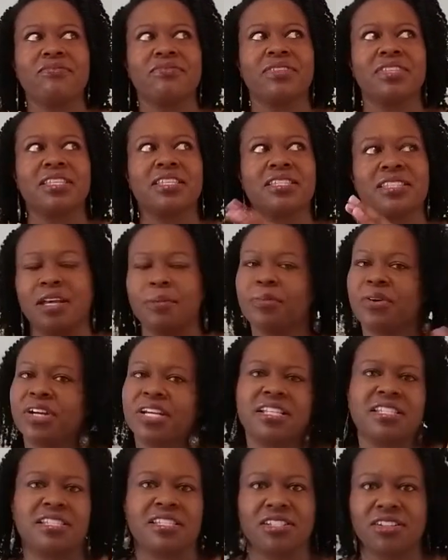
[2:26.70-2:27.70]
summer
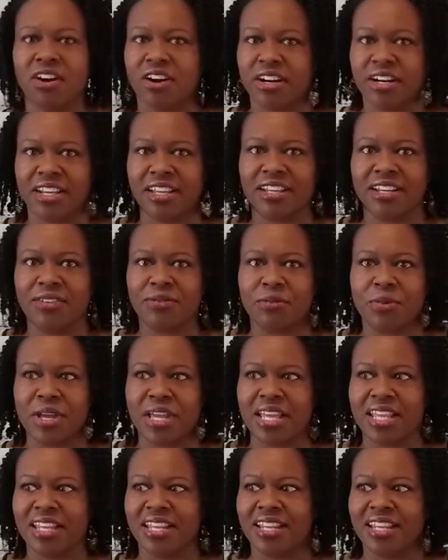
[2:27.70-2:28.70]
has started
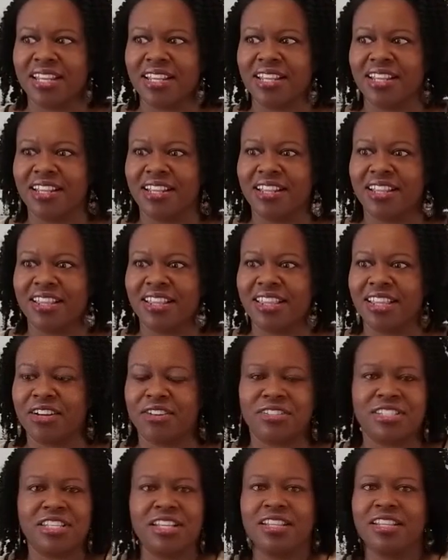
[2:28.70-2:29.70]
when they're
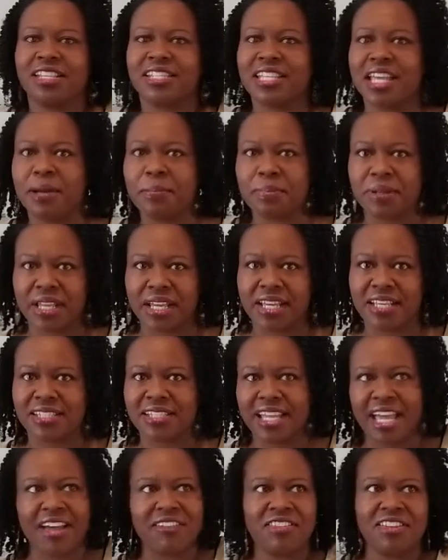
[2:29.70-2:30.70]
still in the same place? They
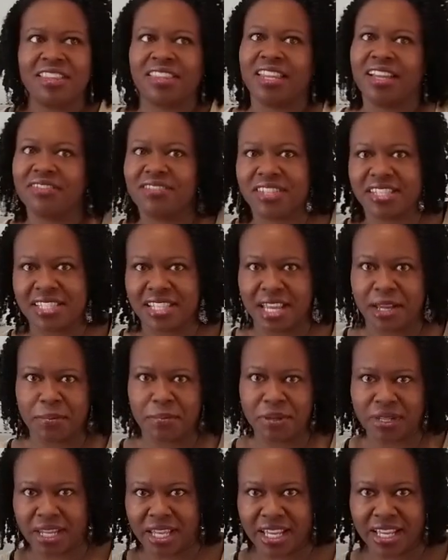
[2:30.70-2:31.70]
haven't left the same
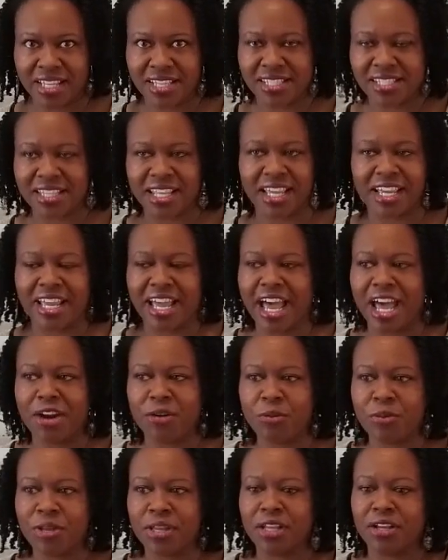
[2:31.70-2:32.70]
place. How do
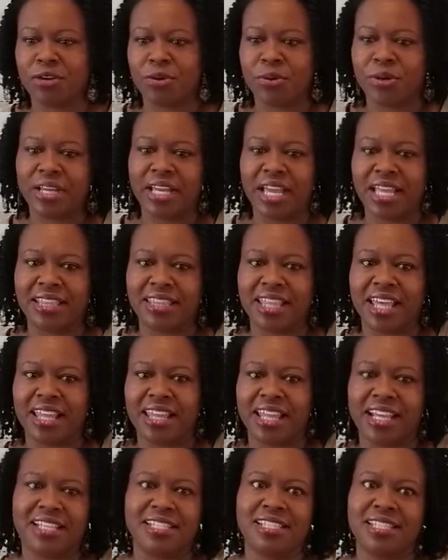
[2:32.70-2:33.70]
we create
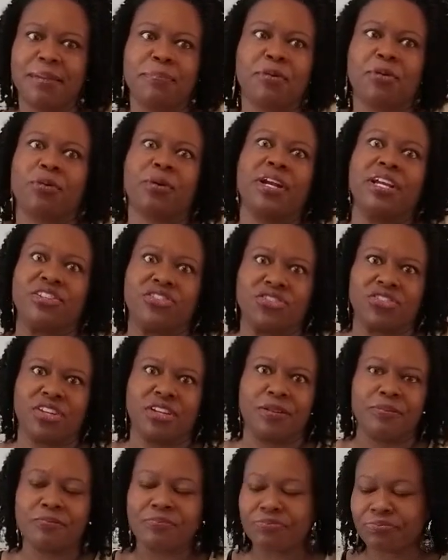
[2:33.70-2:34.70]
that
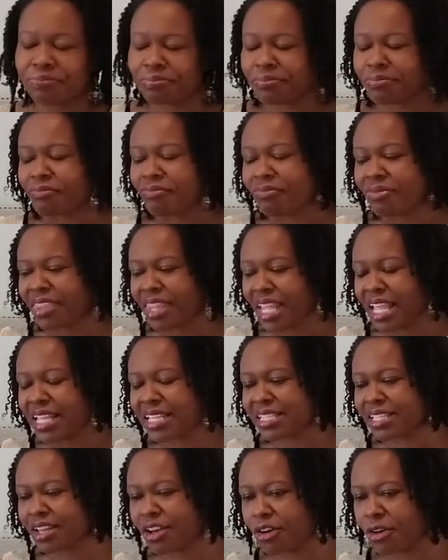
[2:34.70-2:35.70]
separation?
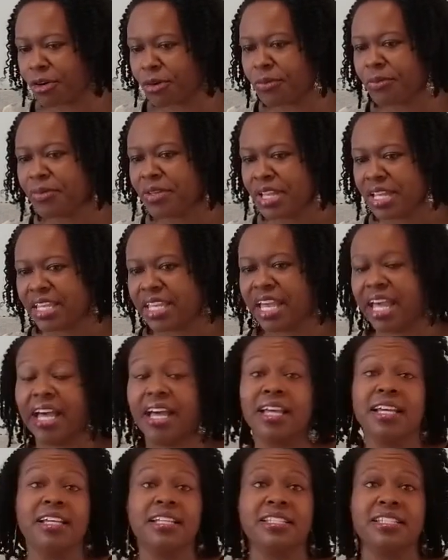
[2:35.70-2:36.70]
So
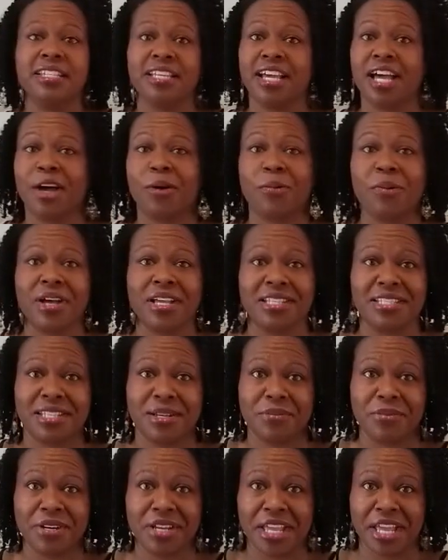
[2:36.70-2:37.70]
DIY
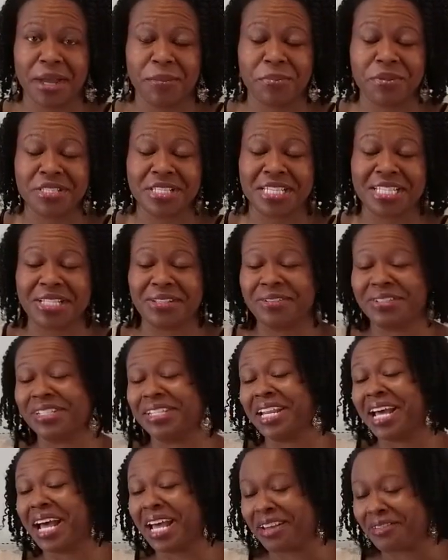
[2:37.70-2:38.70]
summer camp is the solution
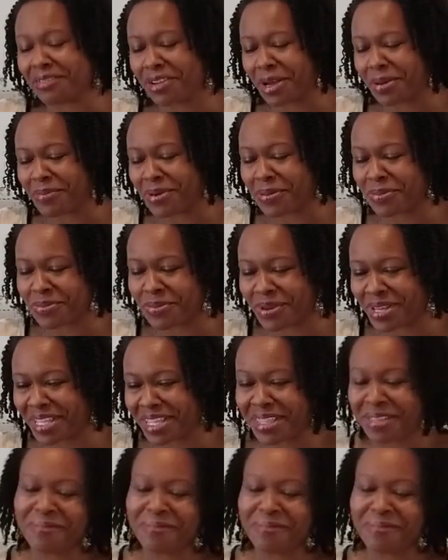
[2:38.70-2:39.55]
I have come up with.